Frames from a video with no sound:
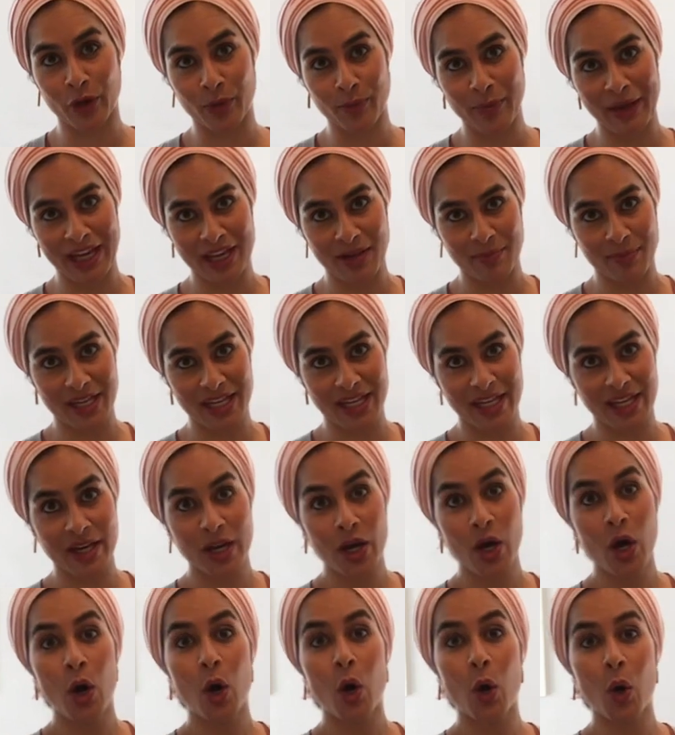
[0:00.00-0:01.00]
your
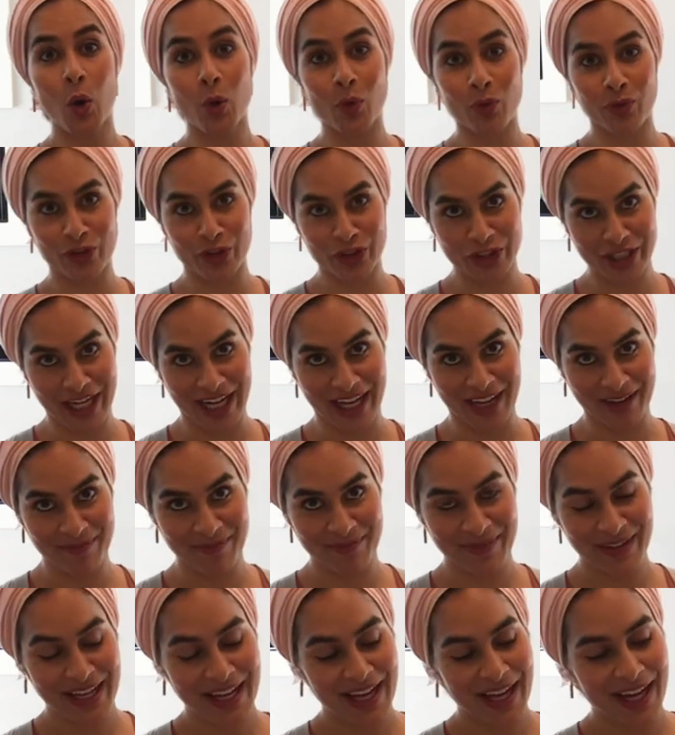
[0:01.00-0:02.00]
baby over
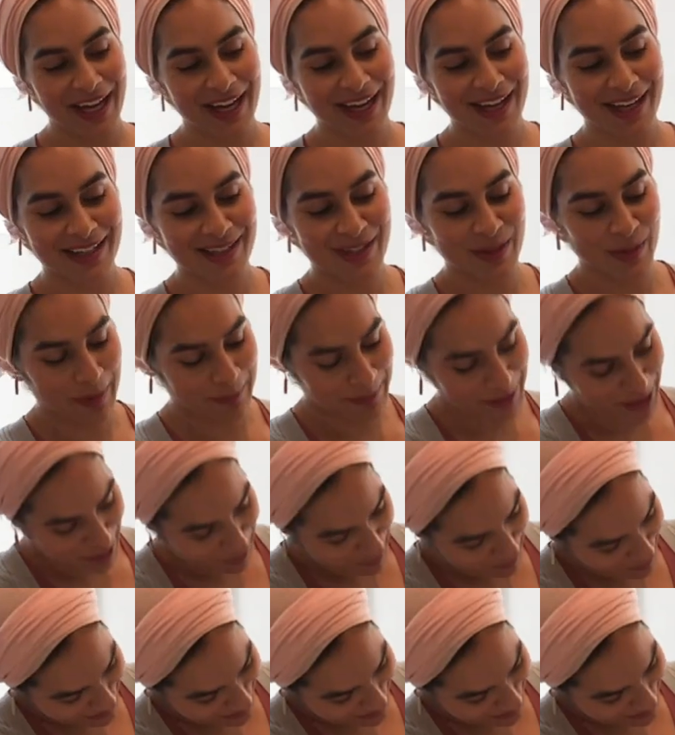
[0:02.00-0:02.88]
time. So I'm going to